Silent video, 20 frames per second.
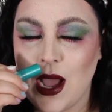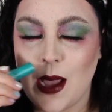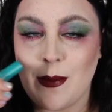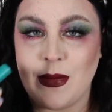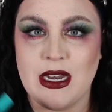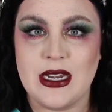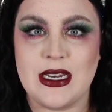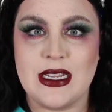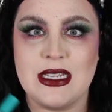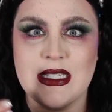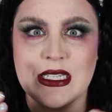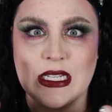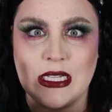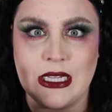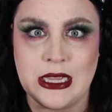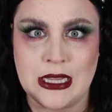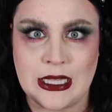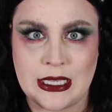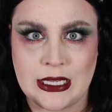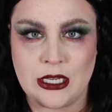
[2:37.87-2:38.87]
I mean, it is
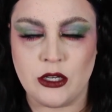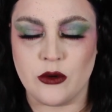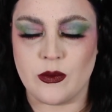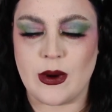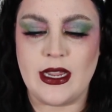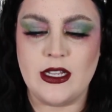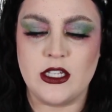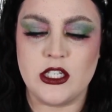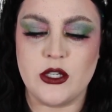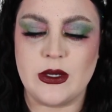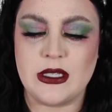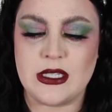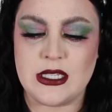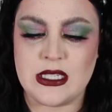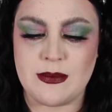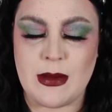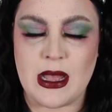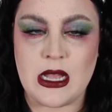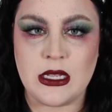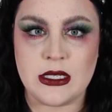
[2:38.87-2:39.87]
clean, right? So it
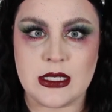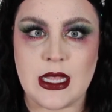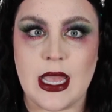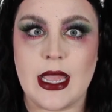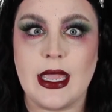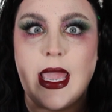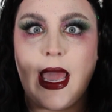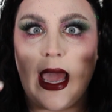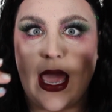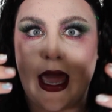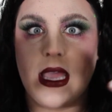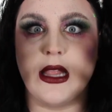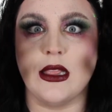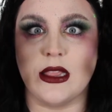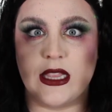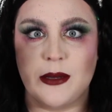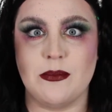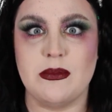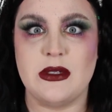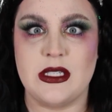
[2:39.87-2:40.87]
smells like a
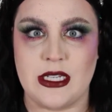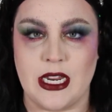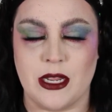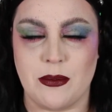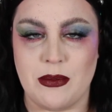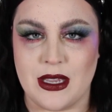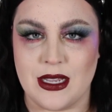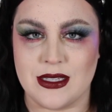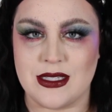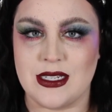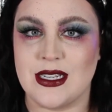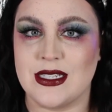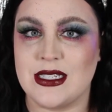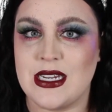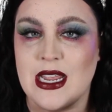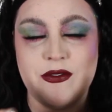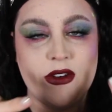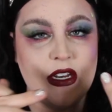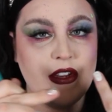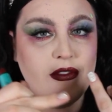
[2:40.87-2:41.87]
lipstick because it
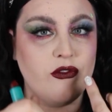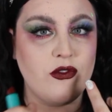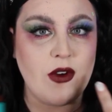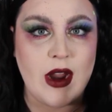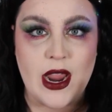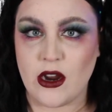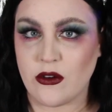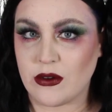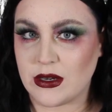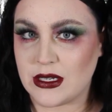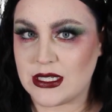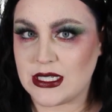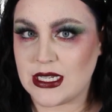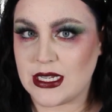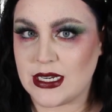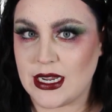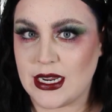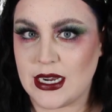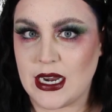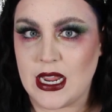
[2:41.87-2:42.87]
doesn't have any fragrance
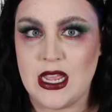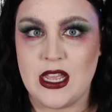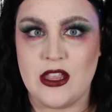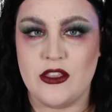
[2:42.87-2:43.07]
in it.